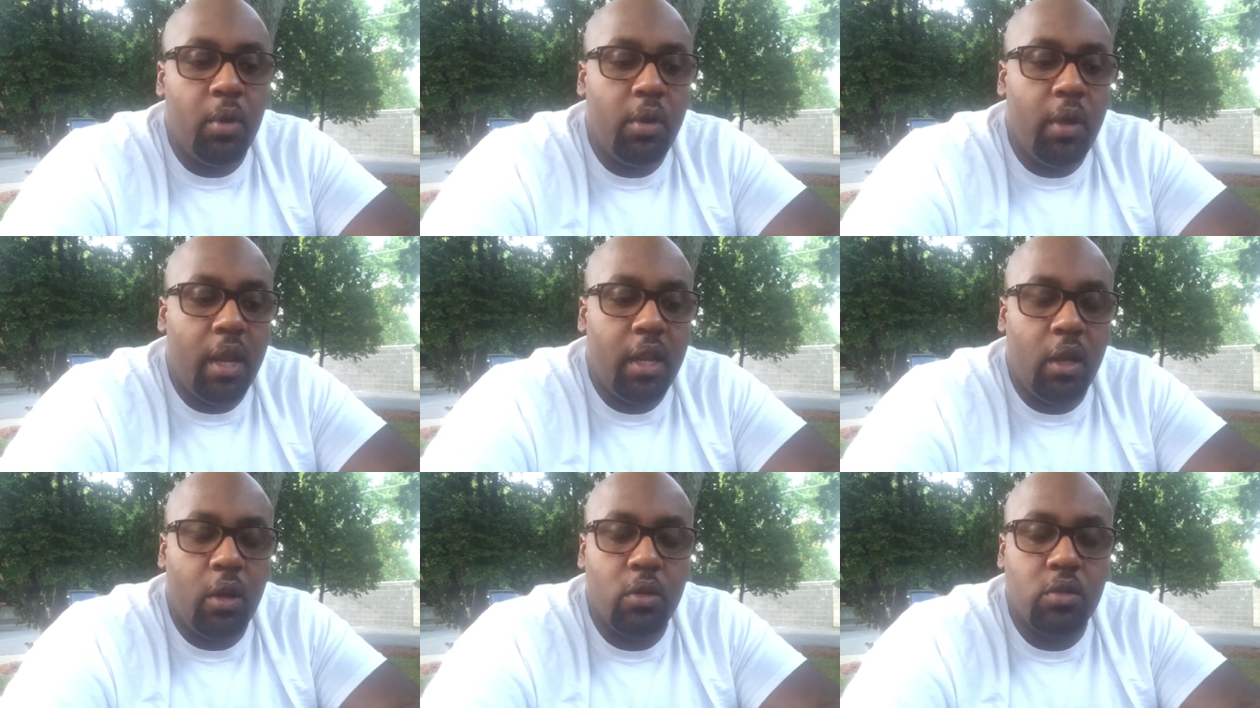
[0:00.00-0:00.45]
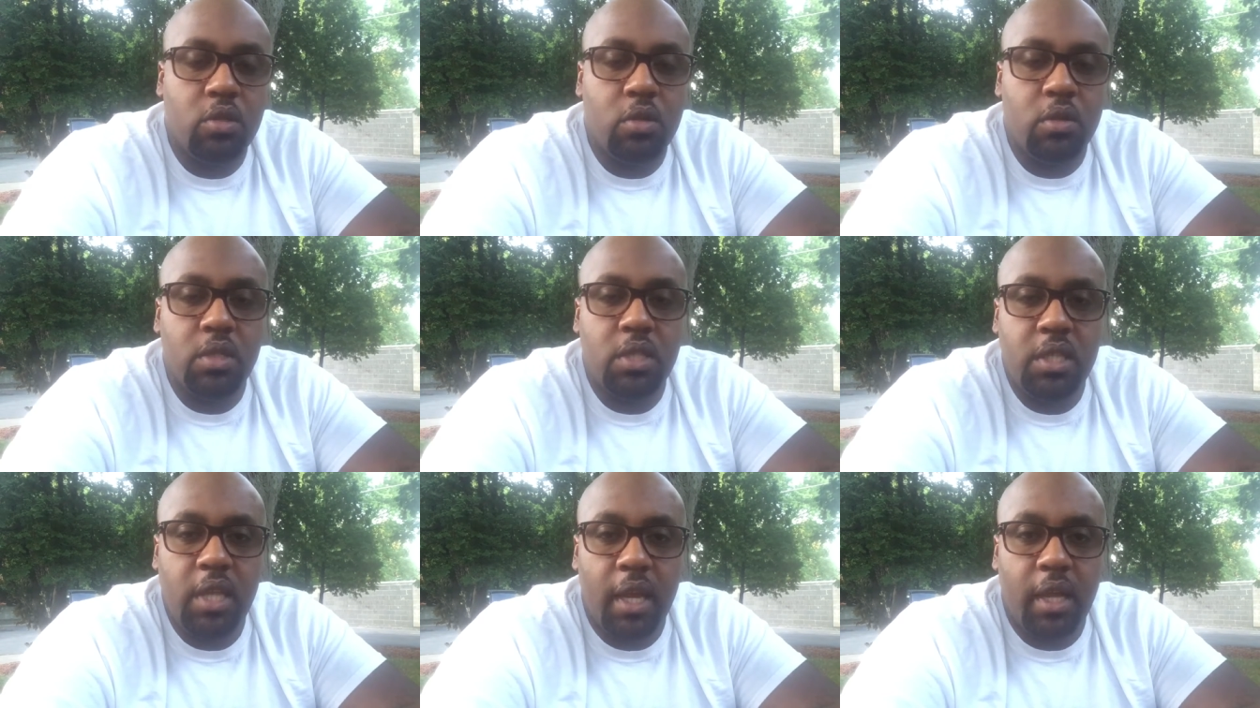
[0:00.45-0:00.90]
or you had to go
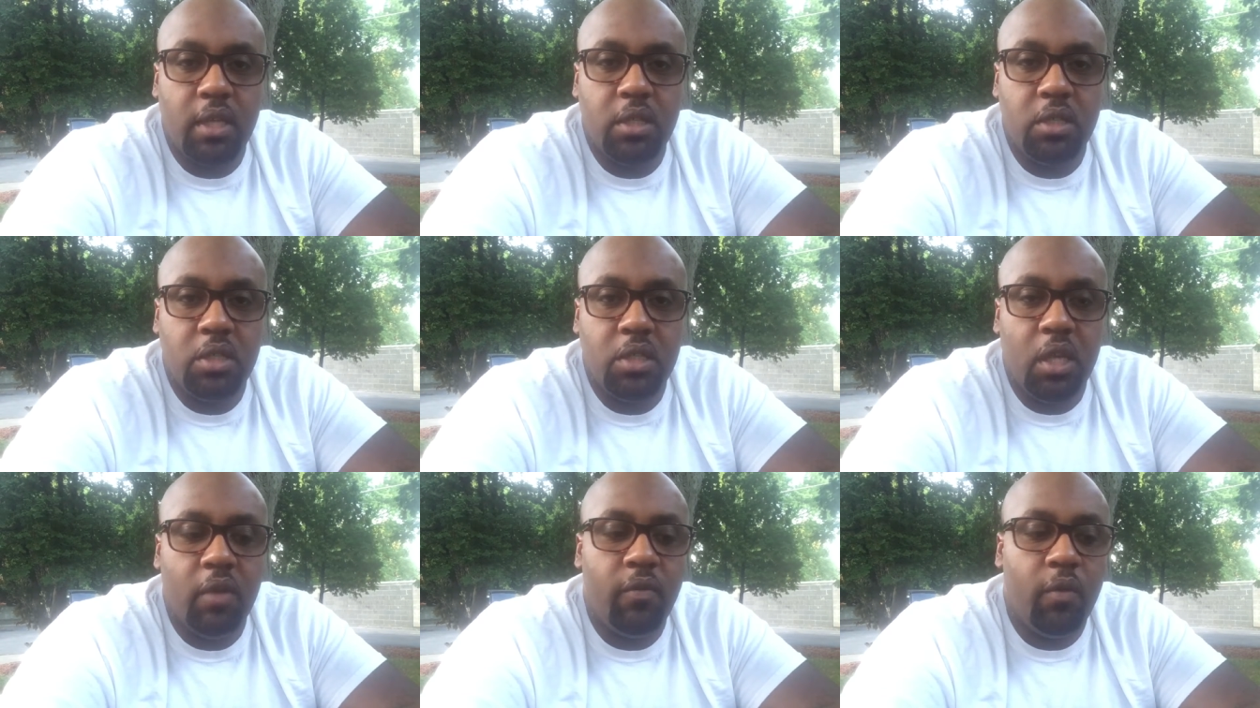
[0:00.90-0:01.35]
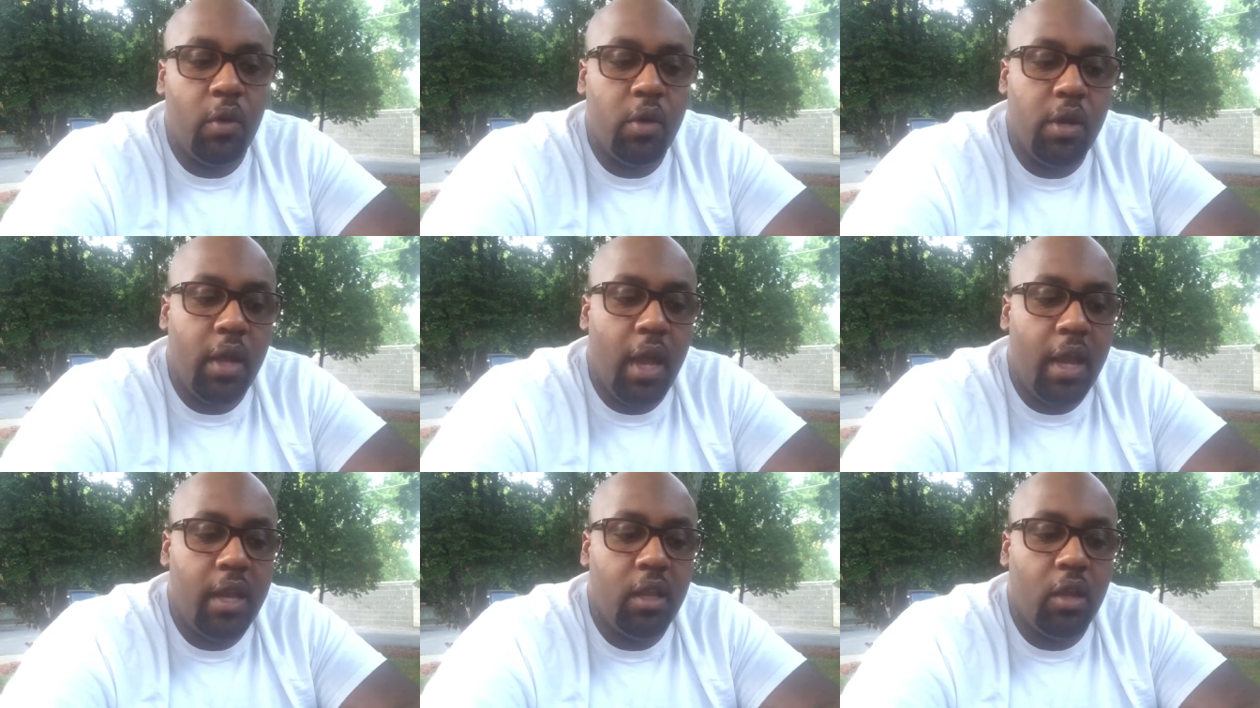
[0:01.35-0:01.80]
to a second shift, or
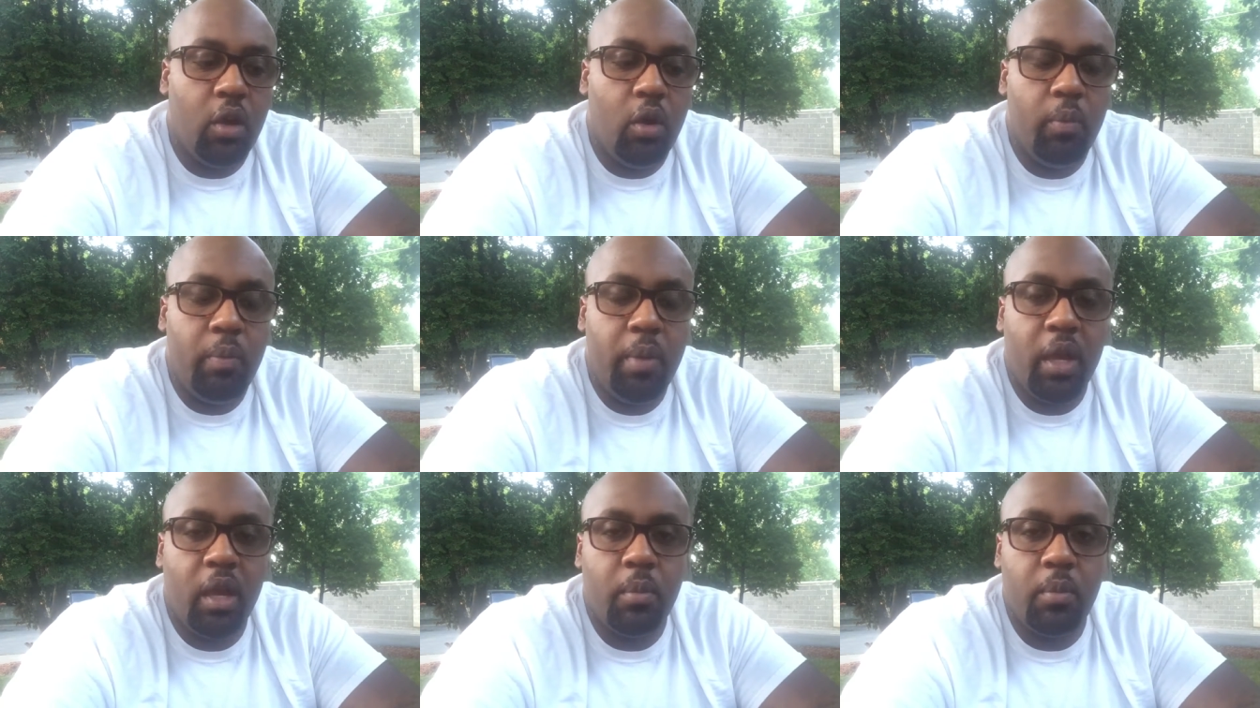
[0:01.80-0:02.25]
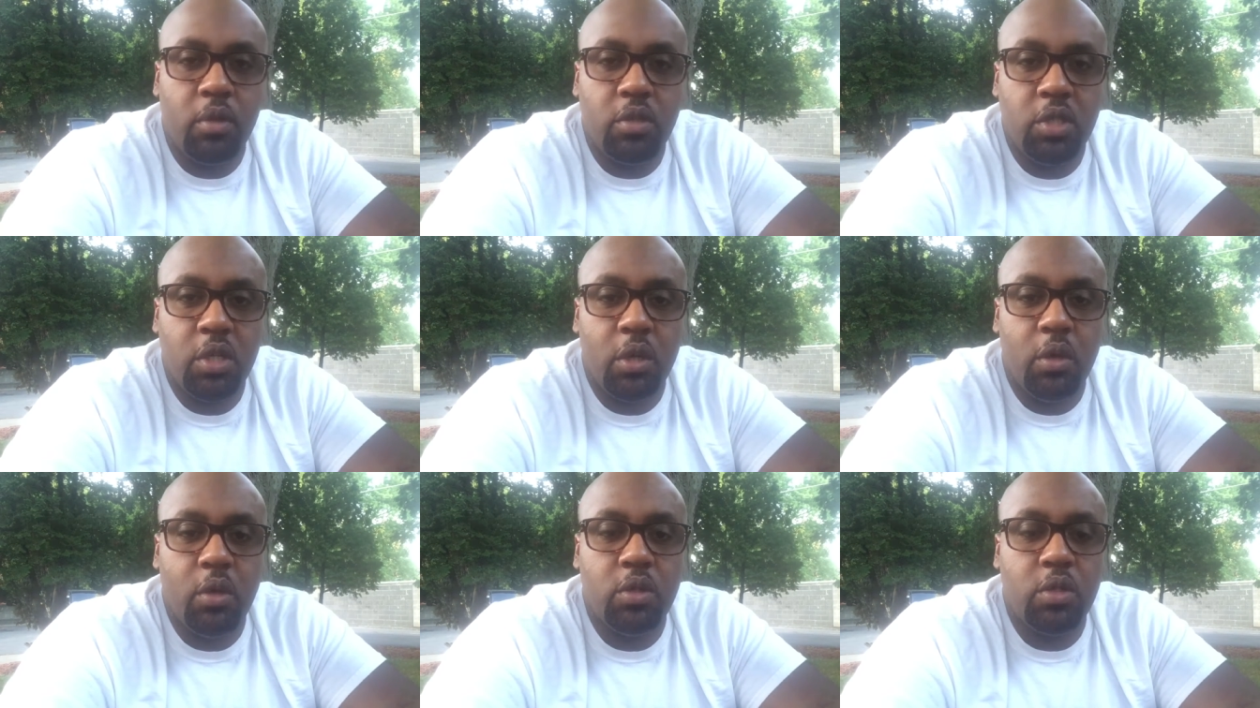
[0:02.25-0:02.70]
you had to go pick up your
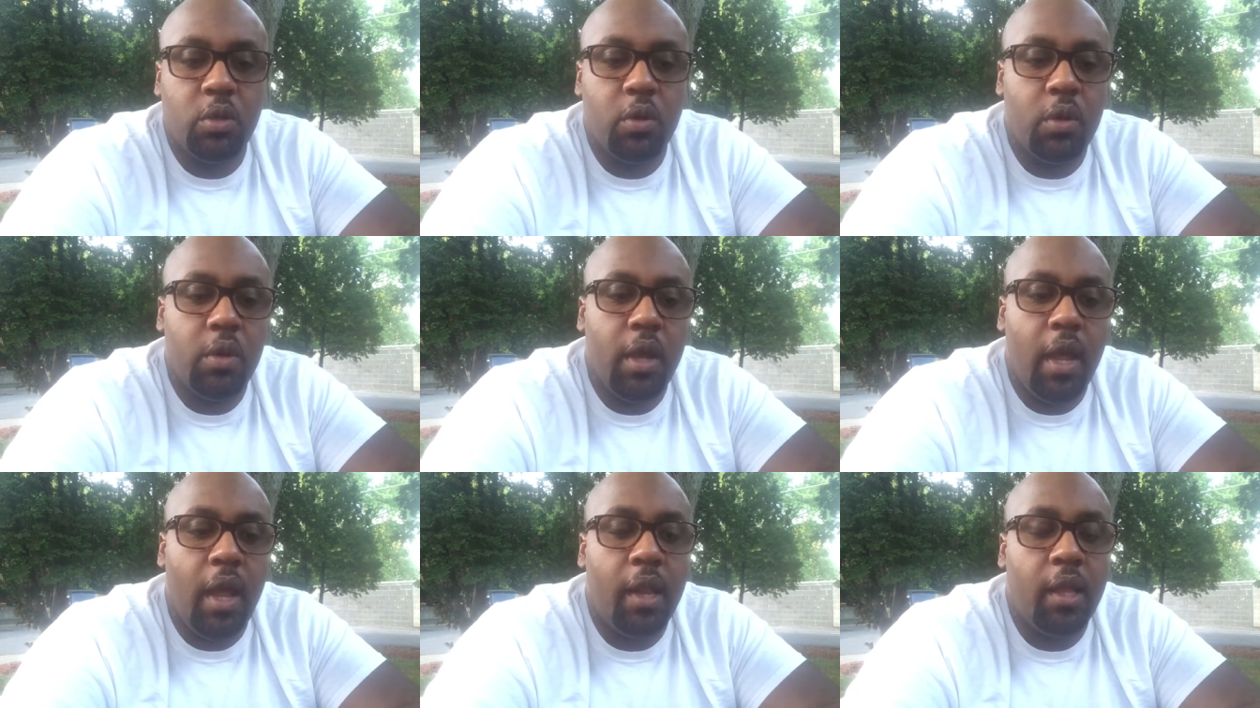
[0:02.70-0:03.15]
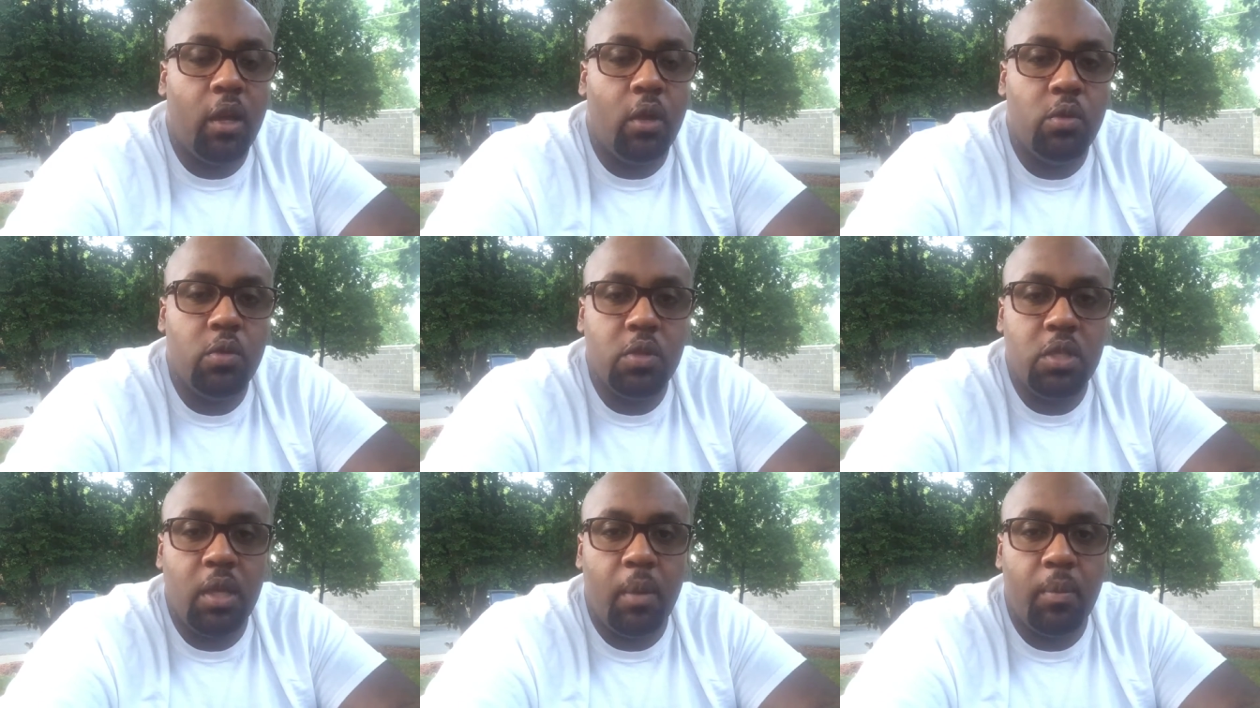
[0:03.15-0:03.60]
children, or you had to go
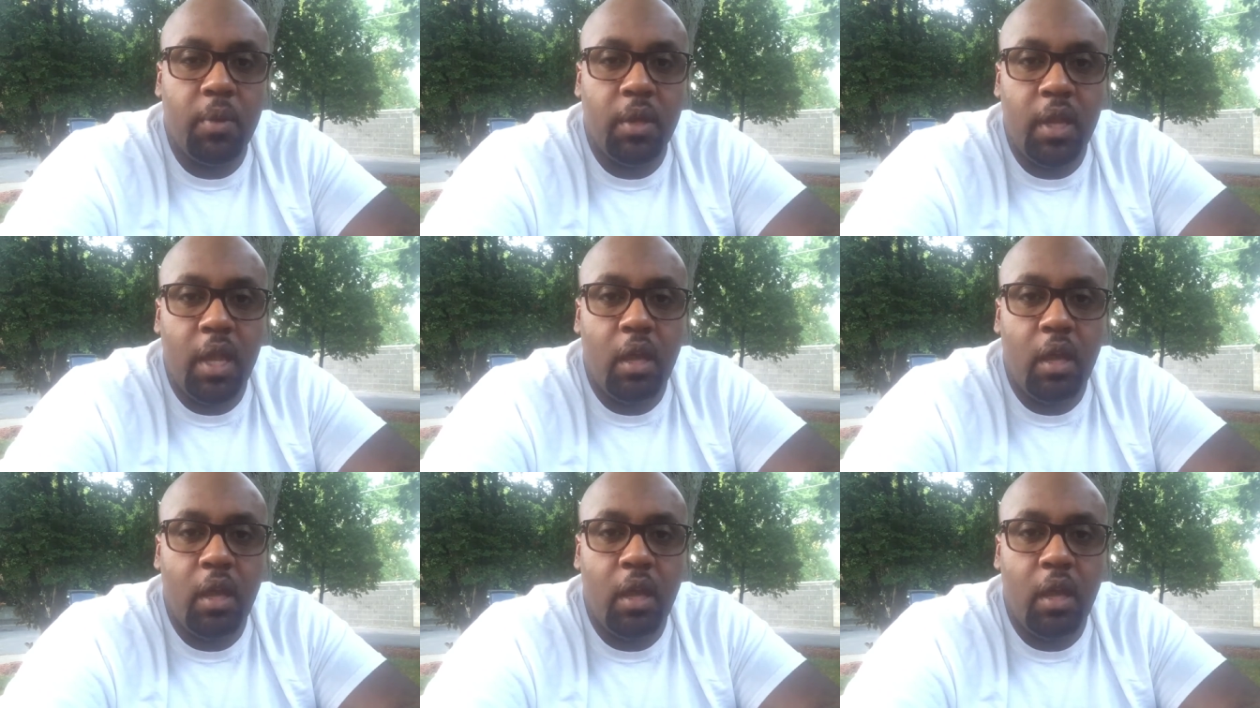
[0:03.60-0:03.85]
do something